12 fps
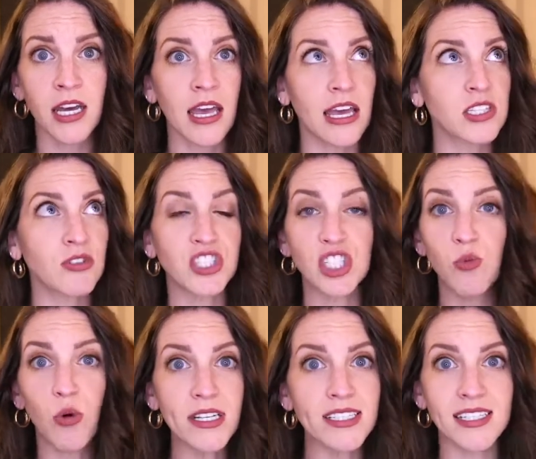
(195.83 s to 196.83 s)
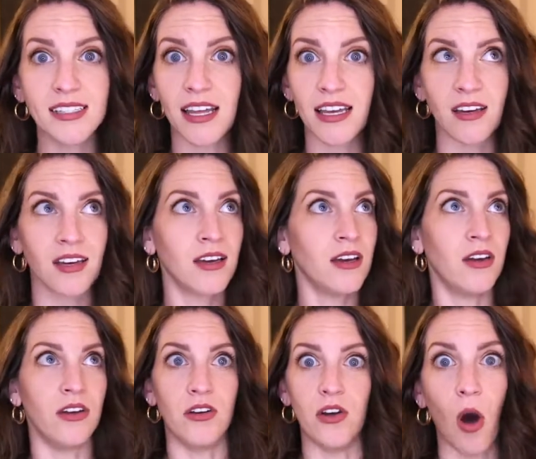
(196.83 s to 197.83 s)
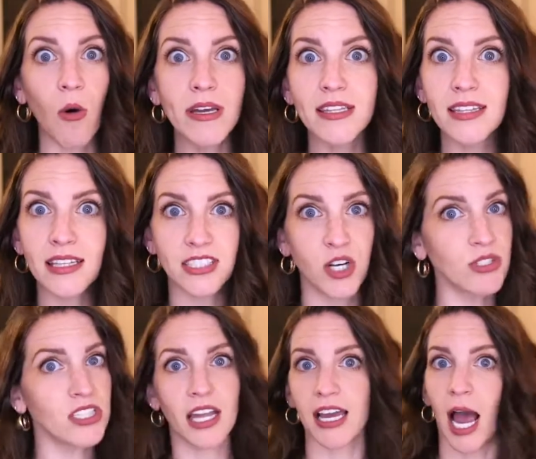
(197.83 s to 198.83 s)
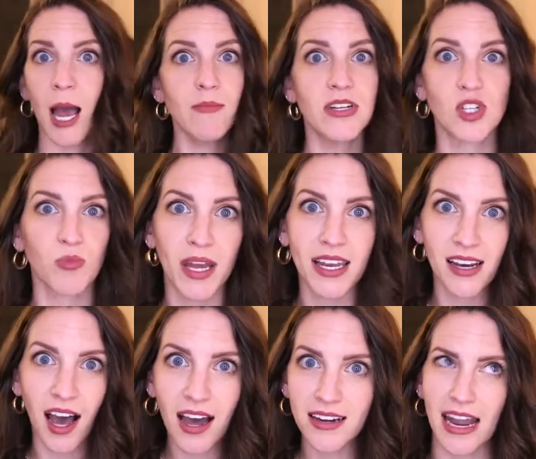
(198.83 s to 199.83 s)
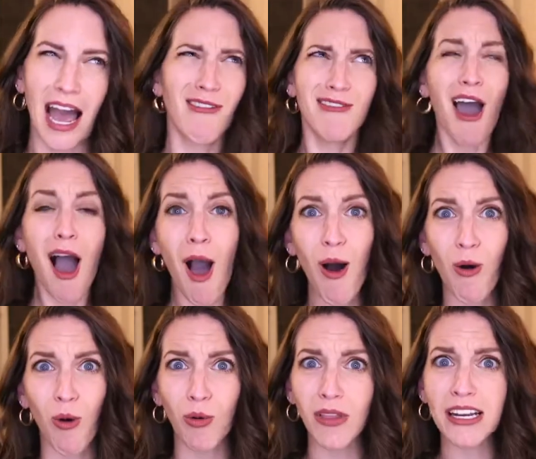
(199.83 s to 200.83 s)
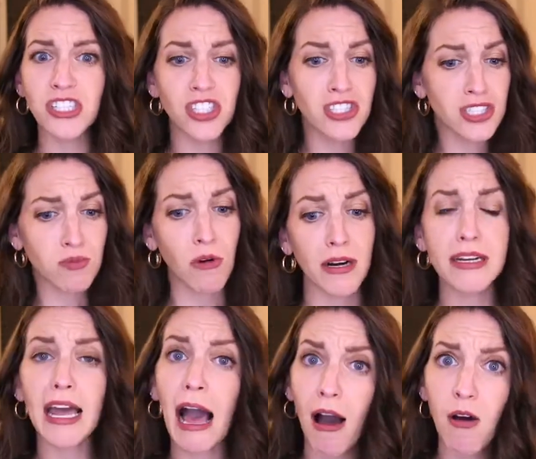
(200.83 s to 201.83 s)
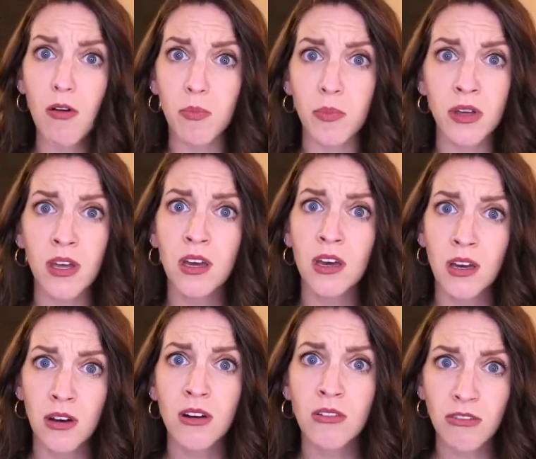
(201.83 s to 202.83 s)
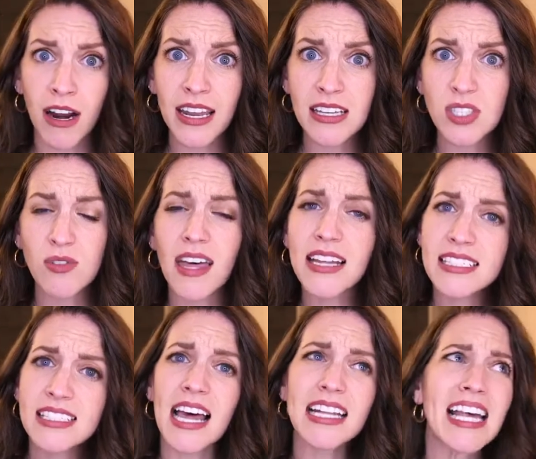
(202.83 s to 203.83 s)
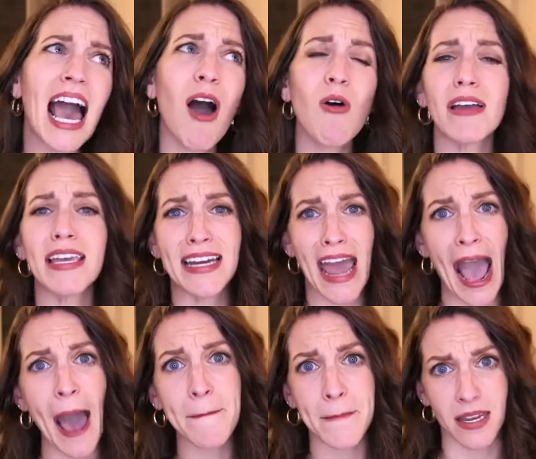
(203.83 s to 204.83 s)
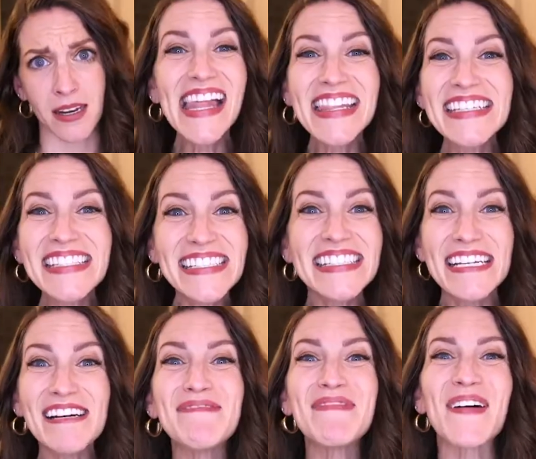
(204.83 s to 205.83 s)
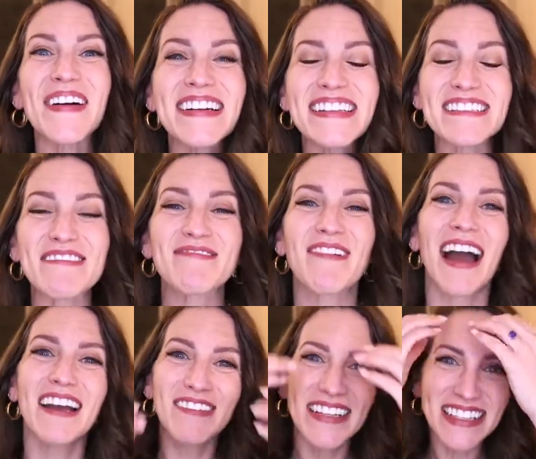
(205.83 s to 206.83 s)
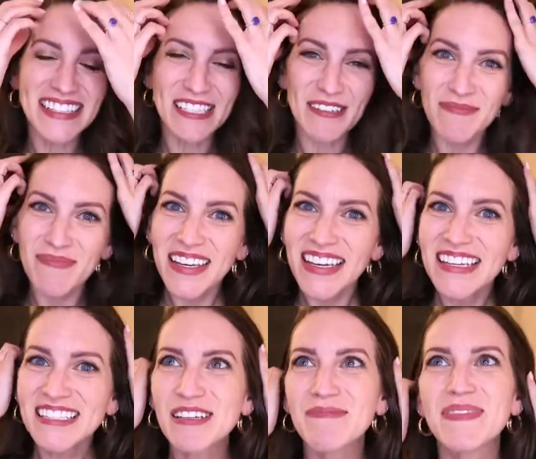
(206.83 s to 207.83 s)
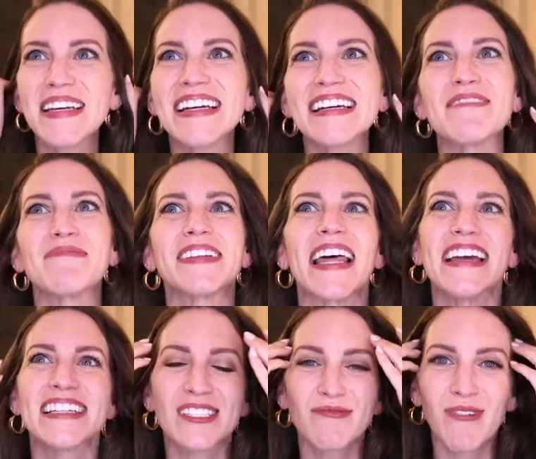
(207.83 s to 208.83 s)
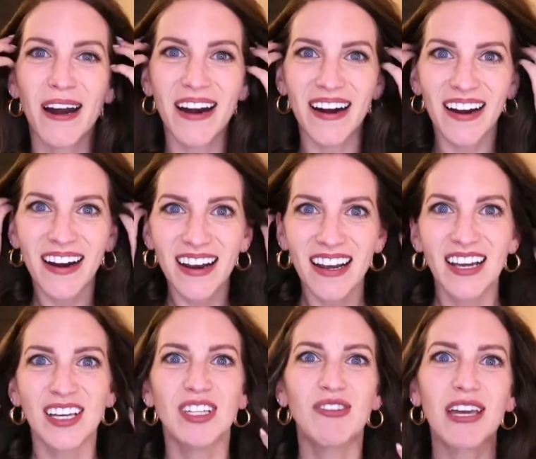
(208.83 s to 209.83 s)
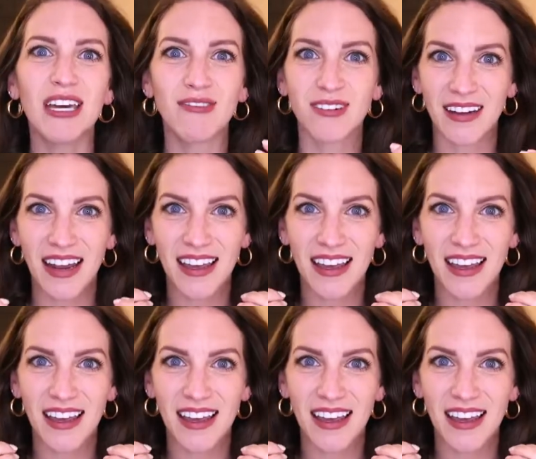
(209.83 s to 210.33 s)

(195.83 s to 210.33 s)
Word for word: And so she wasn't like knowing she wasn't like i'm disobeying god now no like she just wanted help right so that's that's how it can happen this is the importance of why we need to to be in a place where you can